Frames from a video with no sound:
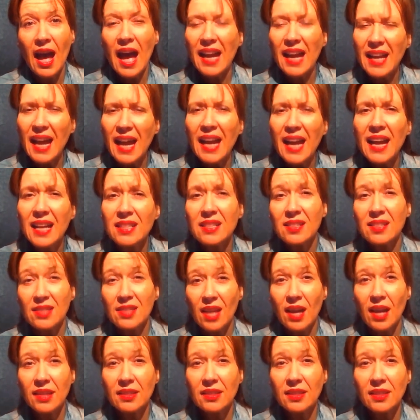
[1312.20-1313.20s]
And I had
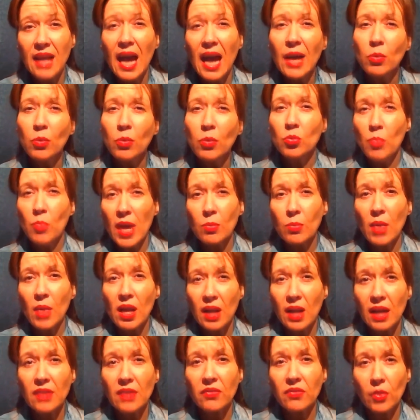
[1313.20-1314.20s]
decided I would make
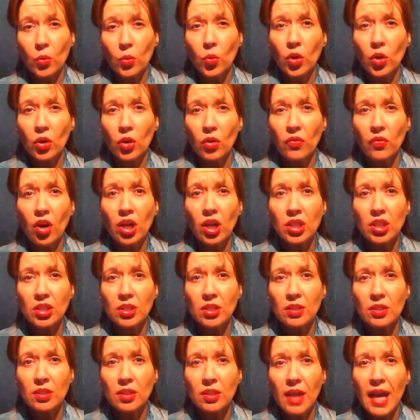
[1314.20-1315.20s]
my life a work of art.
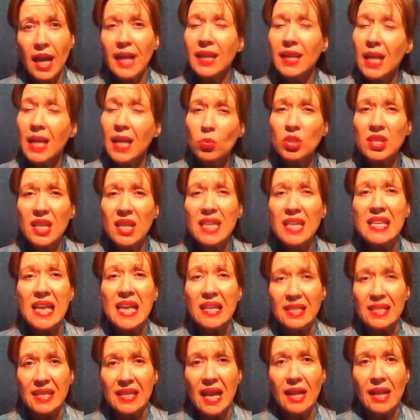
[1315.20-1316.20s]
And I would say
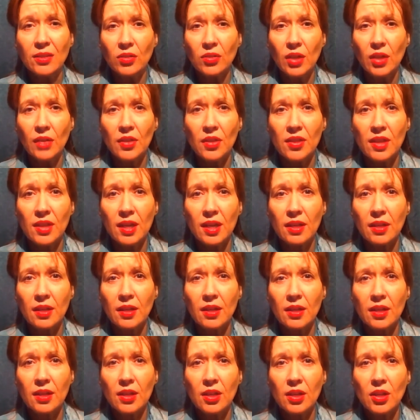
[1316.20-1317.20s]
yes and to everything.
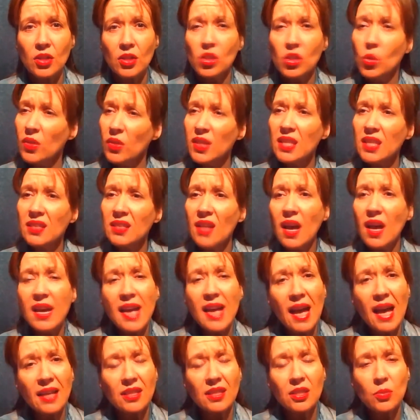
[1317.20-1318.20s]
So when this guy
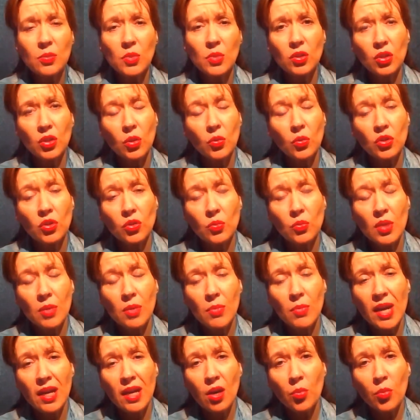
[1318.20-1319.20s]
asked me, do you want to be
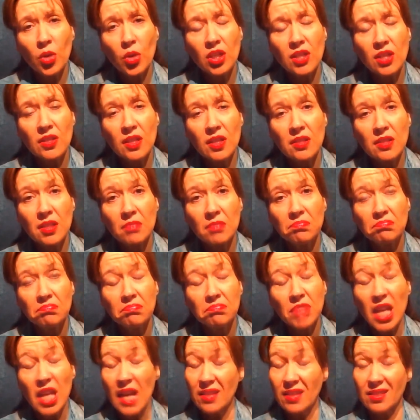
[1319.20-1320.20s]
a makeup artist? I said,
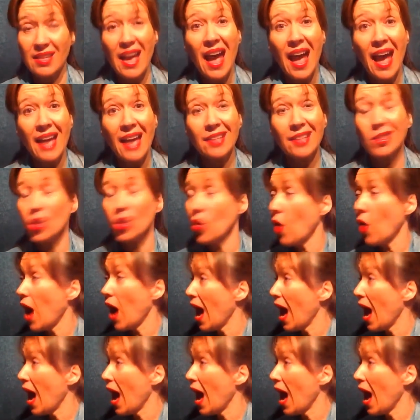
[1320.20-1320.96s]
yes and. So